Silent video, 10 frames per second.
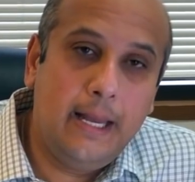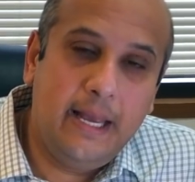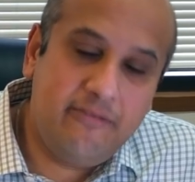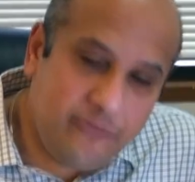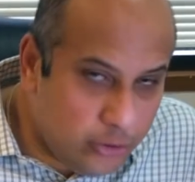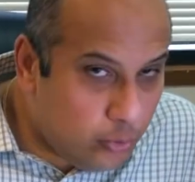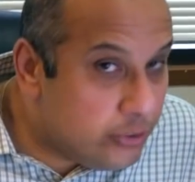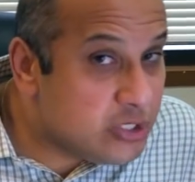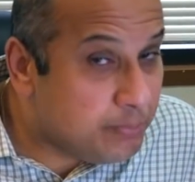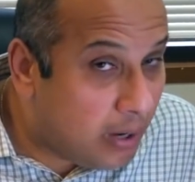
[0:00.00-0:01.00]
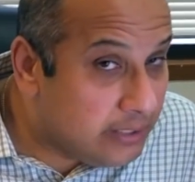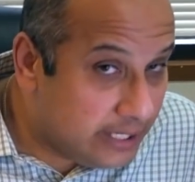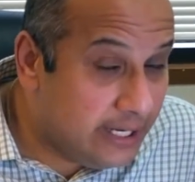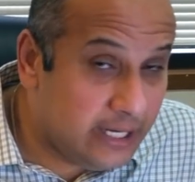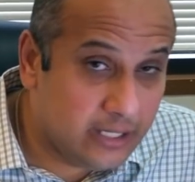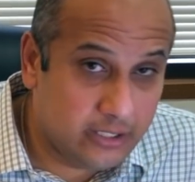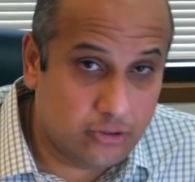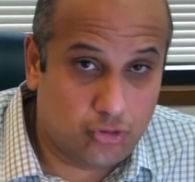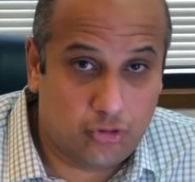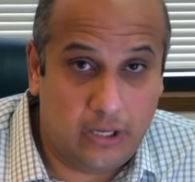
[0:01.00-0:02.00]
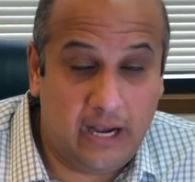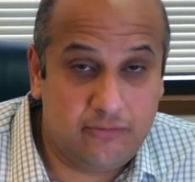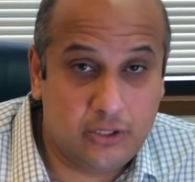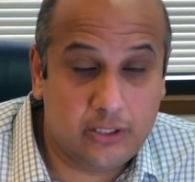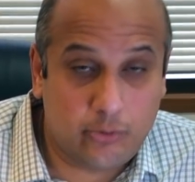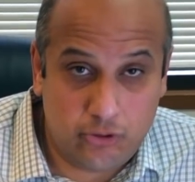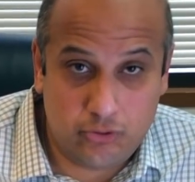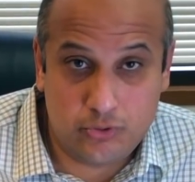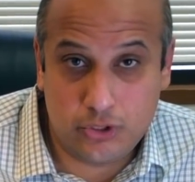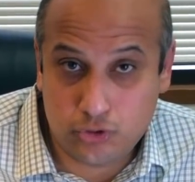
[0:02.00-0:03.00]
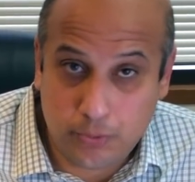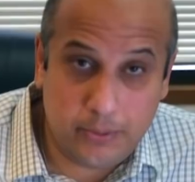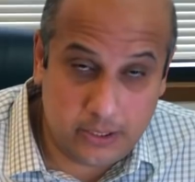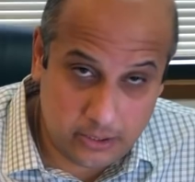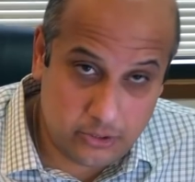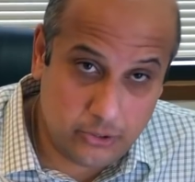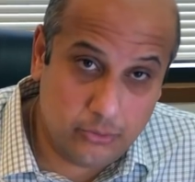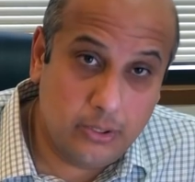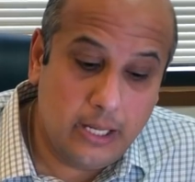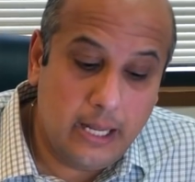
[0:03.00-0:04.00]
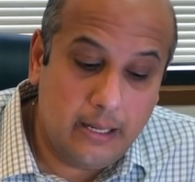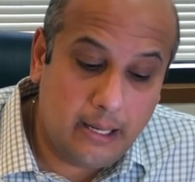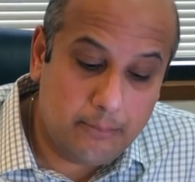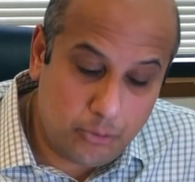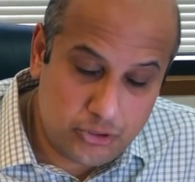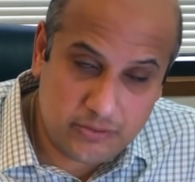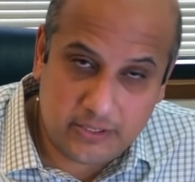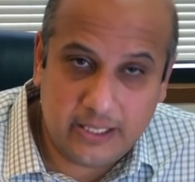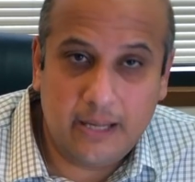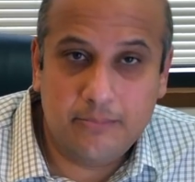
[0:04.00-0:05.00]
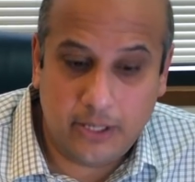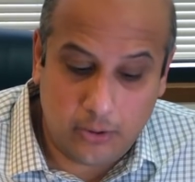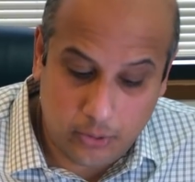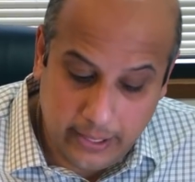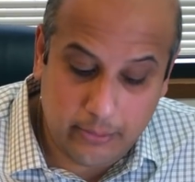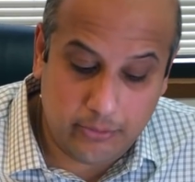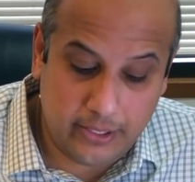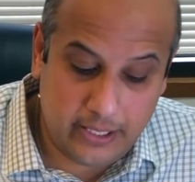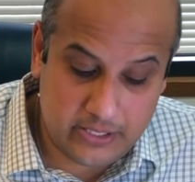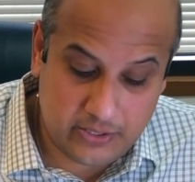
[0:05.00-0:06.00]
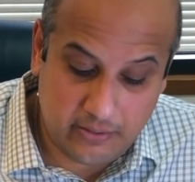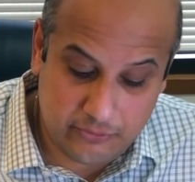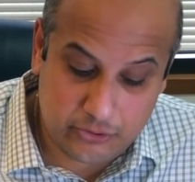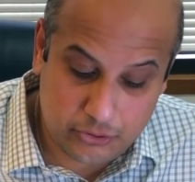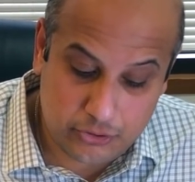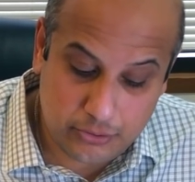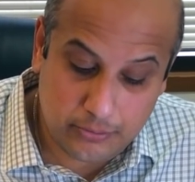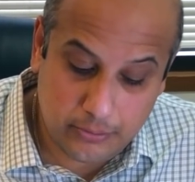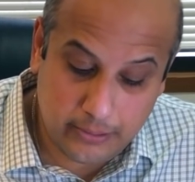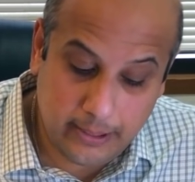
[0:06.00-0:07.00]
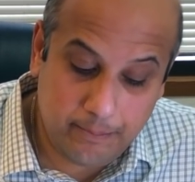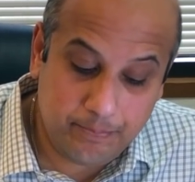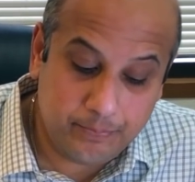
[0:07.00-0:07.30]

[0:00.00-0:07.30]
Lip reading: If you respond in English after the question was interpreted to you, most of the time they're okay with it as officers, okay?